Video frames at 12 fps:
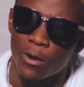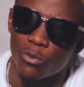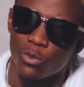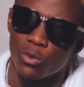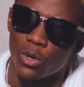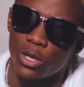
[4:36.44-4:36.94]

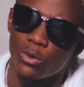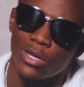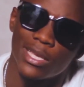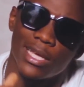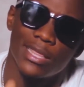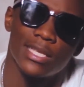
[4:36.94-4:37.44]
we were
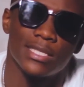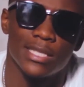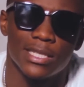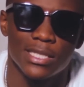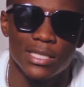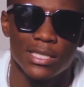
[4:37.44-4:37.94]
looking at the
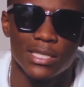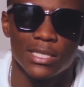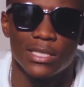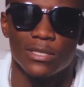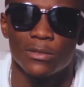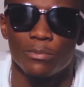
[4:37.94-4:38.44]

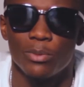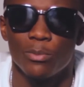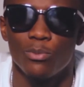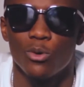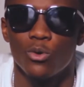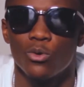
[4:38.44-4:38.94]
statistics and
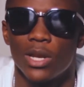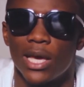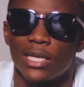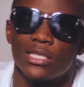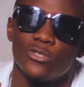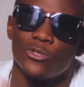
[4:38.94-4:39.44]
people who
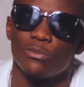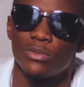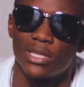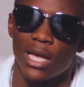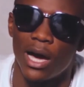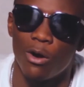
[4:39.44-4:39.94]
like
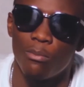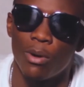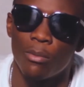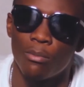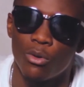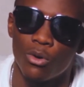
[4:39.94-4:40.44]
streams the
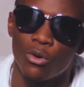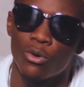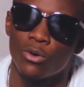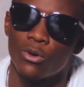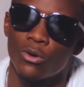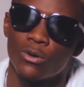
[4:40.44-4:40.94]
album more
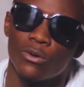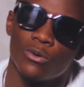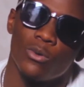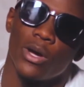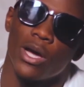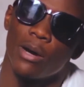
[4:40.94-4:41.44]

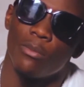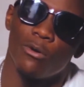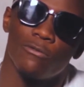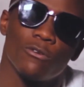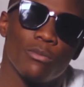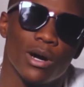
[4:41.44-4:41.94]
were
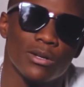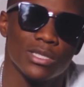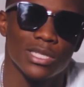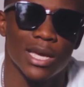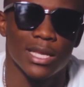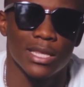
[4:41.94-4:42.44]
more from
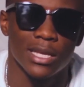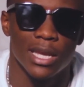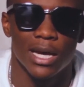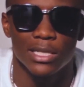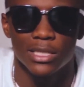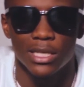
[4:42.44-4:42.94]
outside than
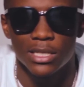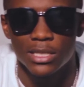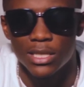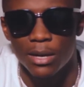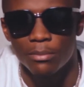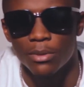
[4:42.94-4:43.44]
actually in
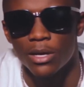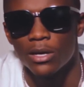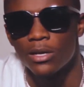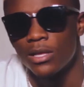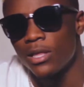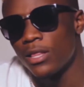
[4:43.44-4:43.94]
Zambia.
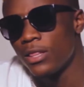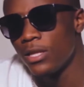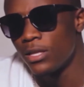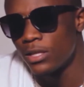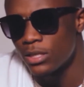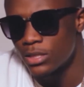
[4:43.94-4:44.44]
Then the